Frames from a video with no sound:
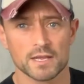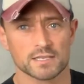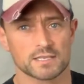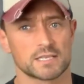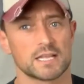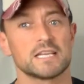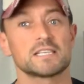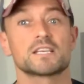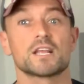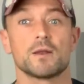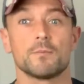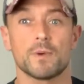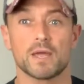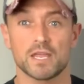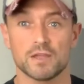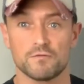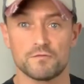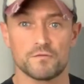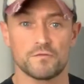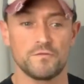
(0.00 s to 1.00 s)
so that's going to make
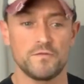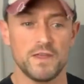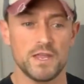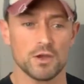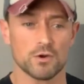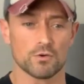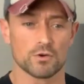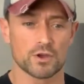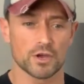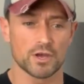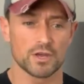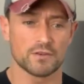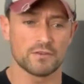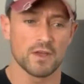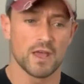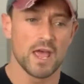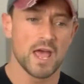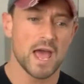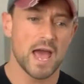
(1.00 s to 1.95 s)
you feel good.